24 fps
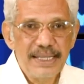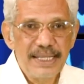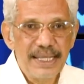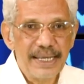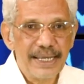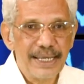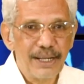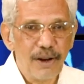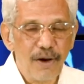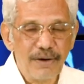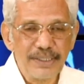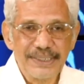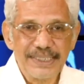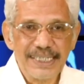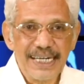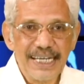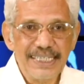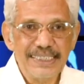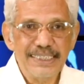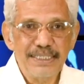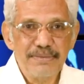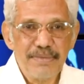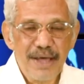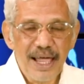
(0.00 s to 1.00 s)
they can
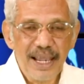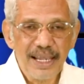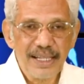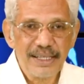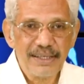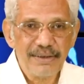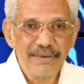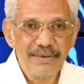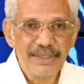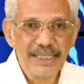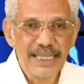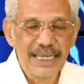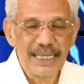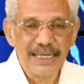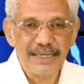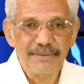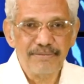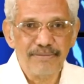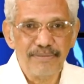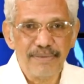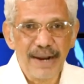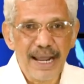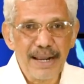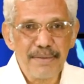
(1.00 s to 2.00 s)
oxidize the molecule, they
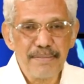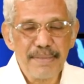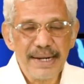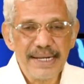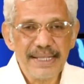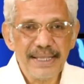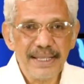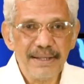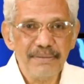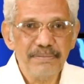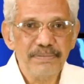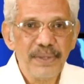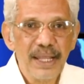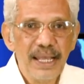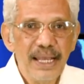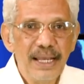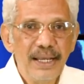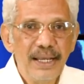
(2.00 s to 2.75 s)
can fragment them.